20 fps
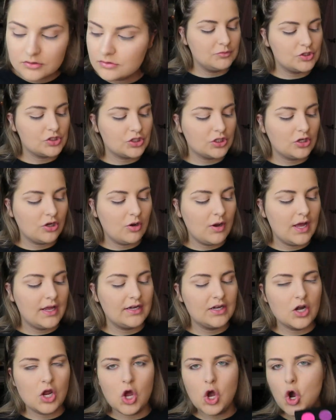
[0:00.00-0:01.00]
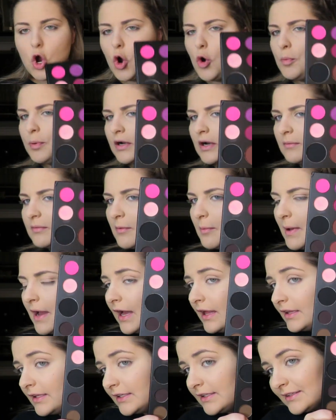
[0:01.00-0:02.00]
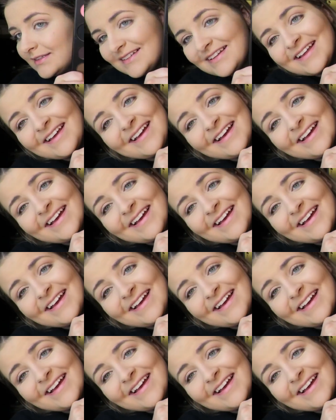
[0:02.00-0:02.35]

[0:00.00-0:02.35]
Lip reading: I'm just gonna go ahead and open up the palette.